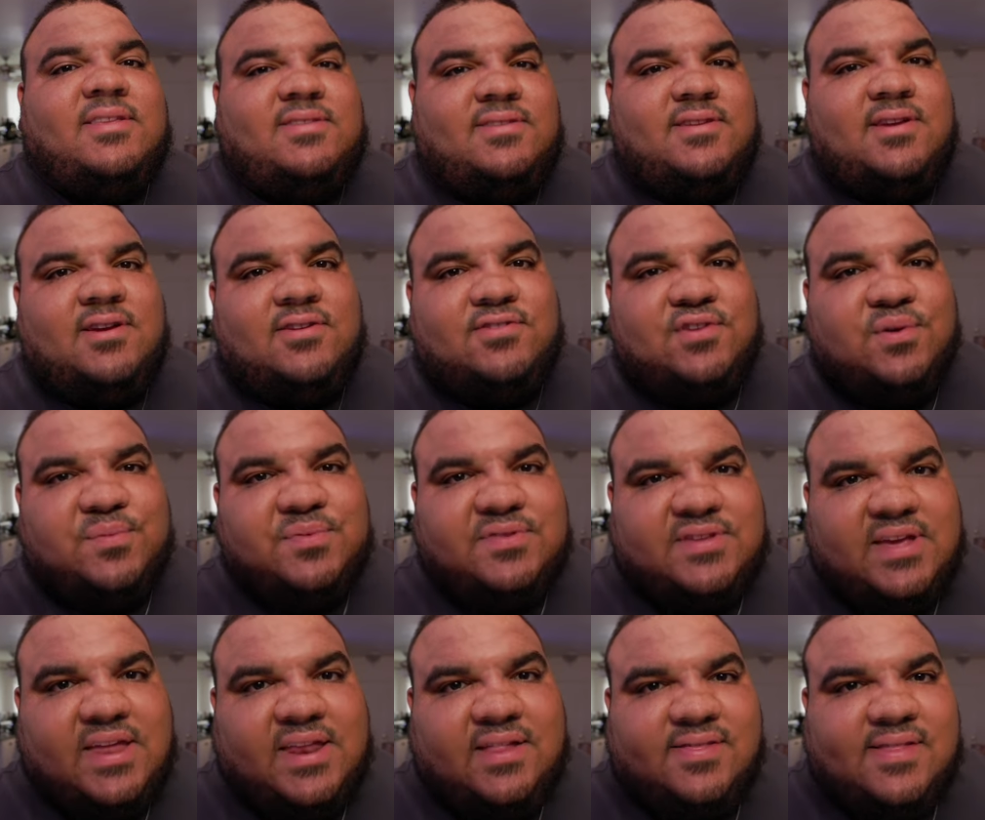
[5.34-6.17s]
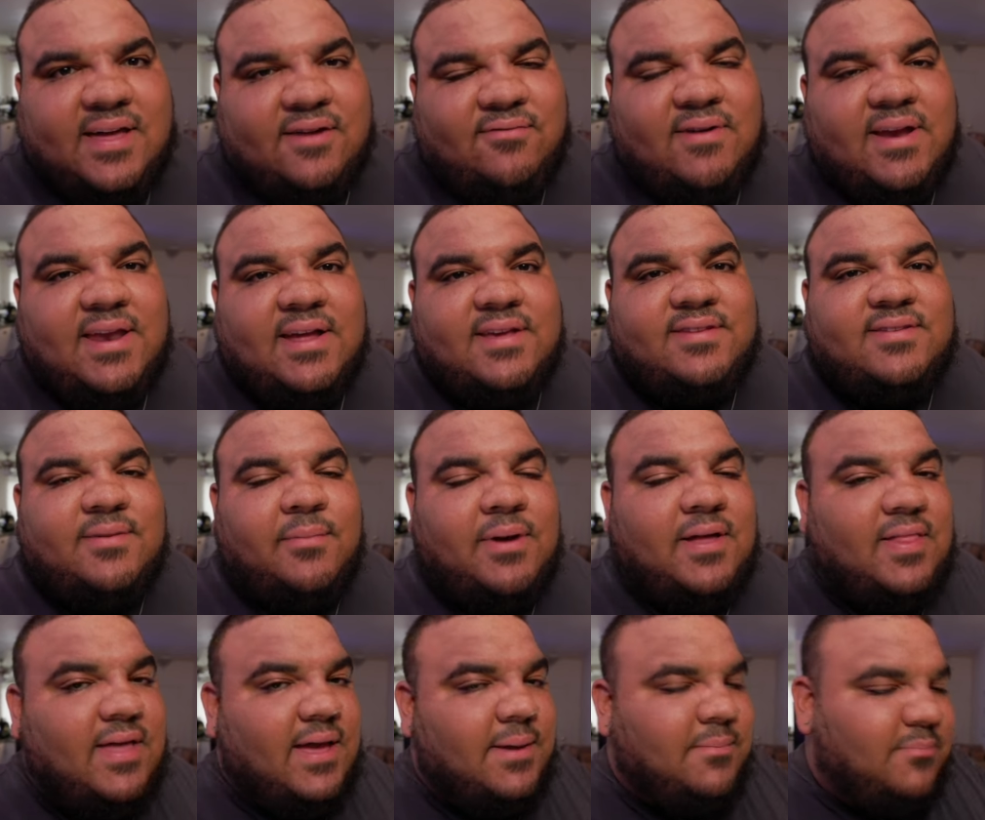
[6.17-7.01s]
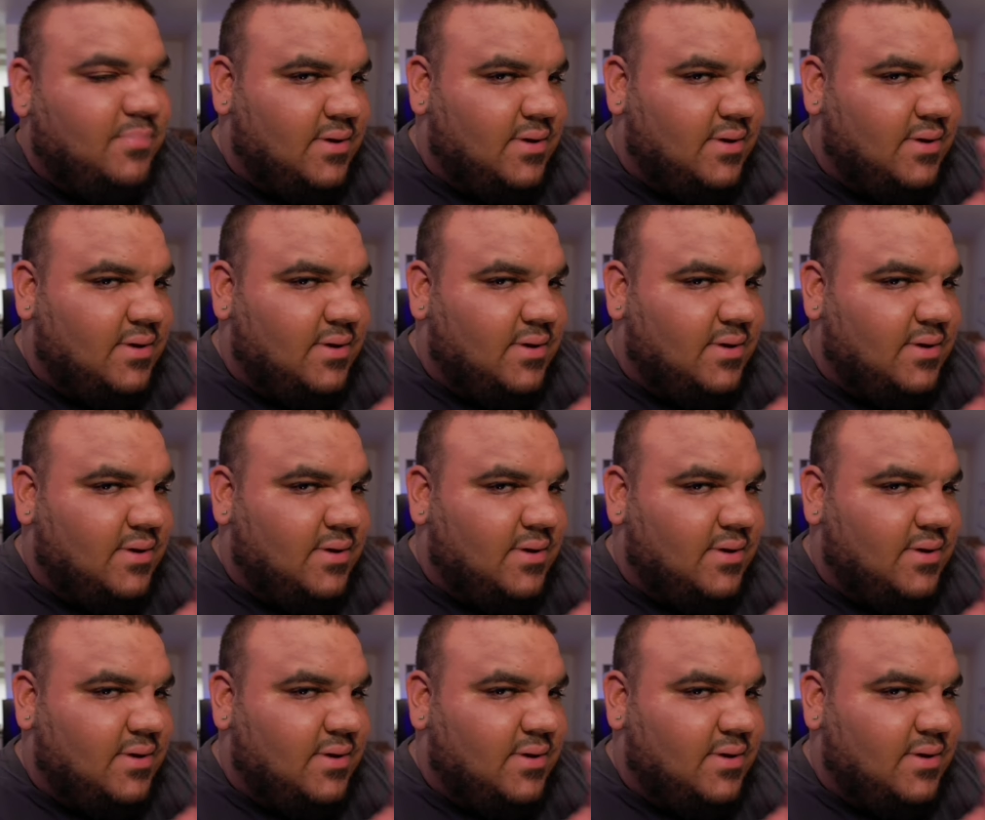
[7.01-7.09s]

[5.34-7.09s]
is in here, so I'm standing like right next to my light.